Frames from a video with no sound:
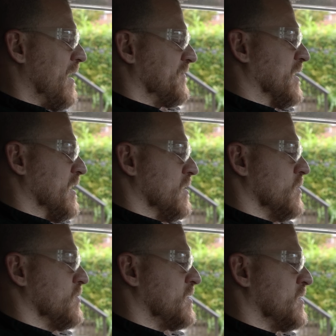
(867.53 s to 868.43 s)
have to get
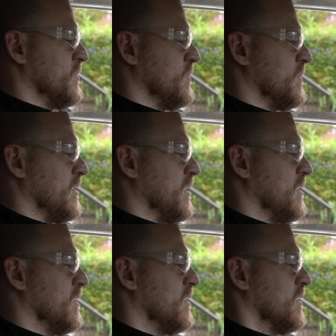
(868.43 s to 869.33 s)
used to
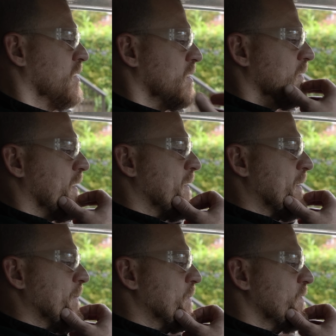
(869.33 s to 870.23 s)
the
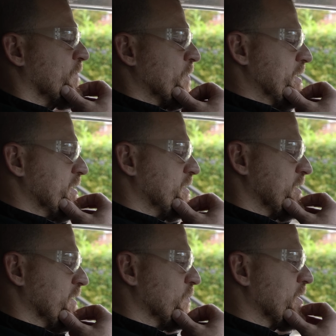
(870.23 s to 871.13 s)
um,
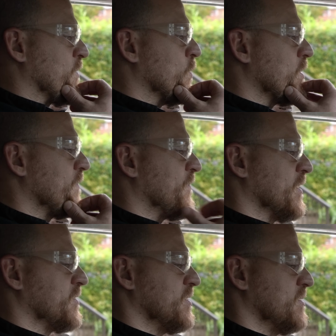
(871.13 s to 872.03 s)
freeze and record
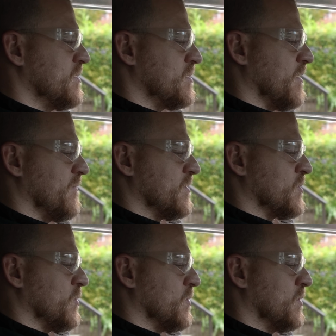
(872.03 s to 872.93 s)
functions of the
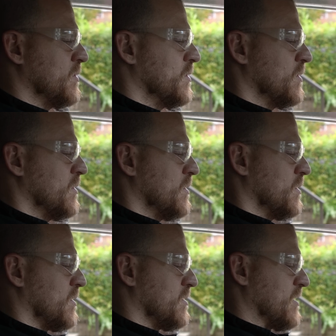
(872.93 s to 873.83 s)
tool
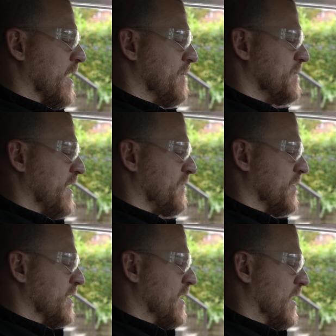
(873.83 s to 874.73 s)
because I'm
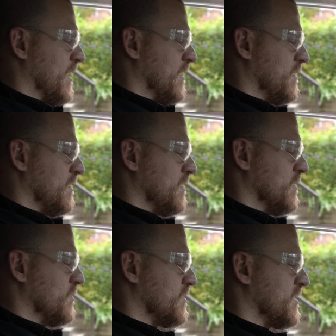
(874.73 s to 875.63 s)
definitely not
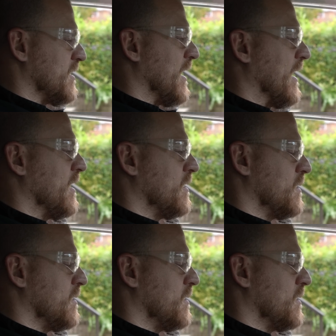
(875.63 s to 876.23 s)
used to that.